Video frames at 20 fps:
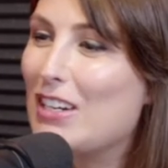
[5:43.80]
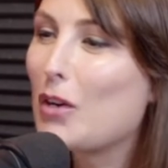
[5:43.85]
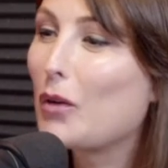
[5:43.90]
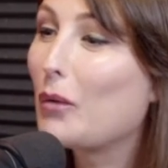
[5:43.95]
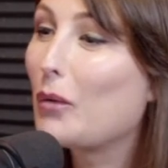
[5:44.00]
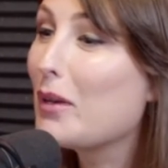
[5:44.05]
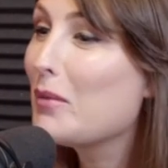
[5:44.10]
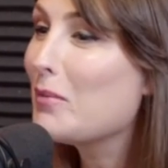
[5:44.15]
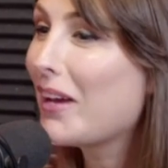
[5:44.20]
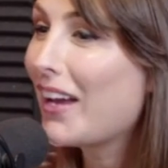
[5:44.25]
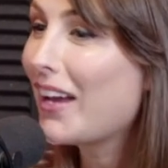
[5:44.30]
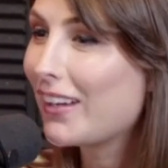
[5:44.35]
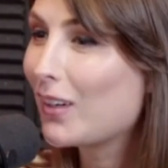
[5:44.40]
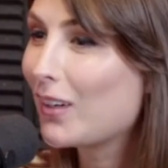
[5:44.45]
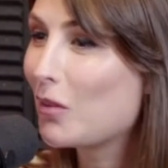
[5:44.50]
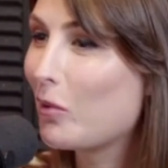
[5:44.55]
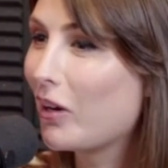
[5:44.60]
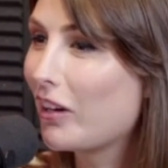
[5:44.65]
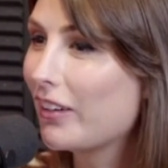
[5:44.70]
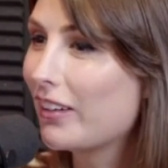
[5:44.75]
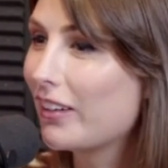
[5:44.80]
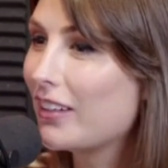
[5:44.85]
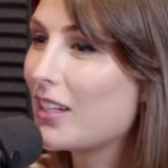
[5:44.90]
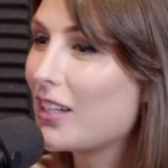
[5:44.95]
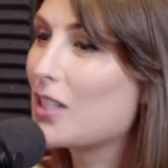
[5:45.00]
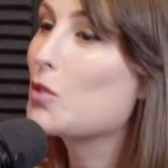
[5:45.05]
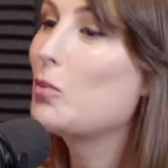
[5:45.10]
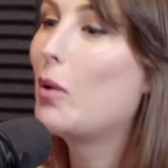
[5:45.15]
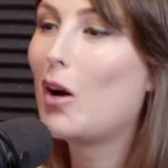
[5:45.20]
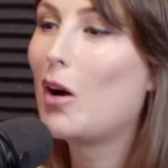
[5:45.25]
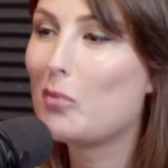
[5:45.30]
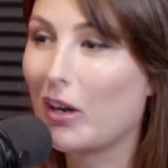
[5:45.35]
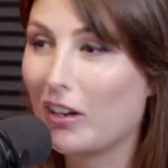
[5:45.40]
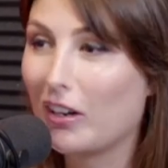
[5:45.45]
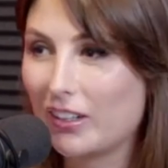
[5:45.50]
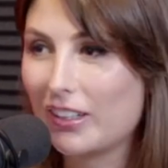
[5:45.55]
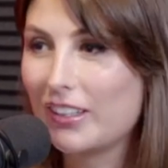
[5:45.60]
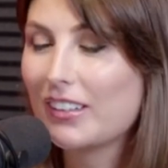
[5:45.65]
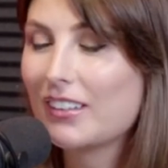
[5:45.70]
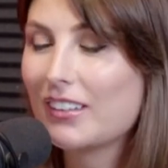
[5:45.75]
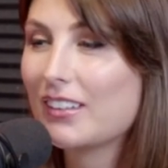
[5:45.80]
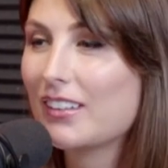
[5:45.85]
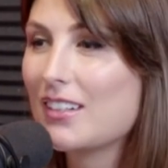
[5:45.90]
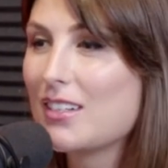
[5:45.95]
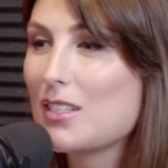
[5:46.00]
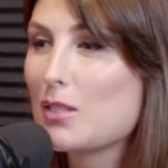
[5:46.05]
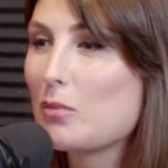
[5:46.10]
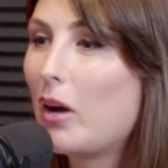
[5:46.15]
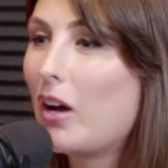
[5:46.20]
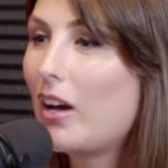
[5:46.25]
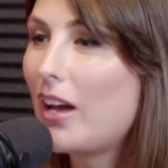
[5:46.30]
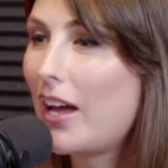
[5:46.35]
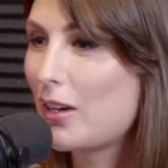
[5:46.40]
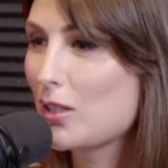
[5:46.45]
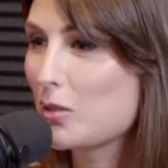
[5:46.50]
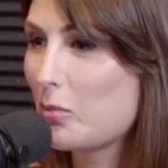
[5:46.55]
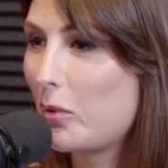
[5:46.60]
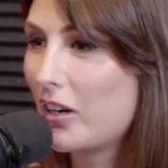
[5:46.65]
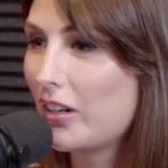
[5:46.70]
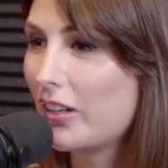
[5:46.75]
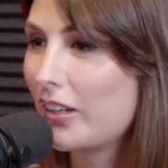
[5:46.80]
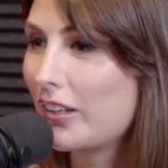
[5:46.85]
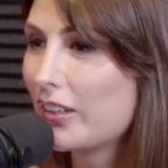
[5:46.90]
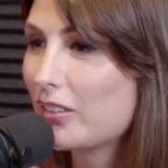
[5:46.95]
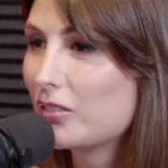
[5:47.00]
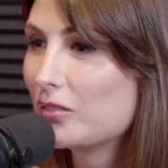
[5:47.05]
We met at a party, a small party, small house party.